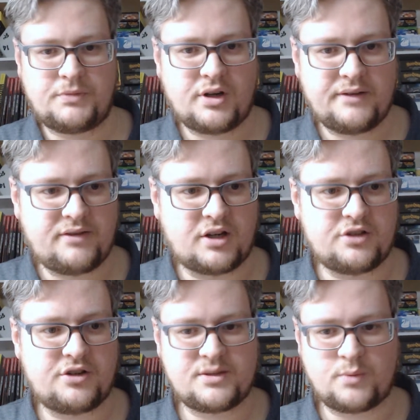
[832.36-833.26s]

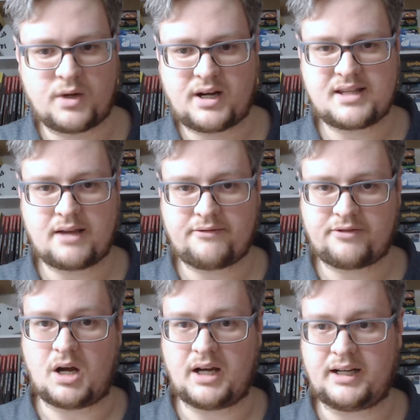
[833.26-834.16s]
3,500 is what I set
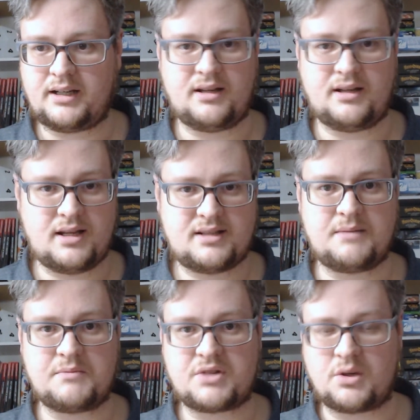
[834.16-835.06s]
for mine, and it
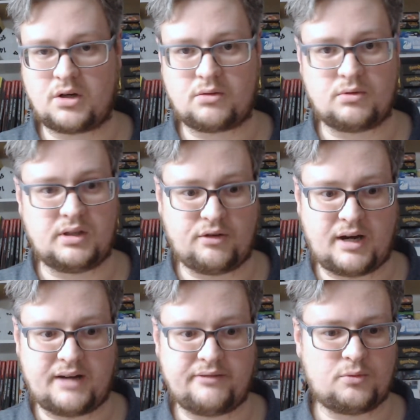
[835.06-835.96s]
seems to work really
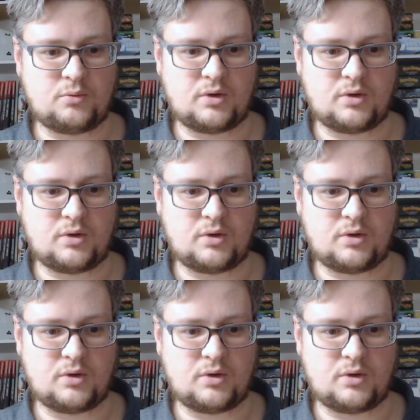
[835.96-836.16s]
great for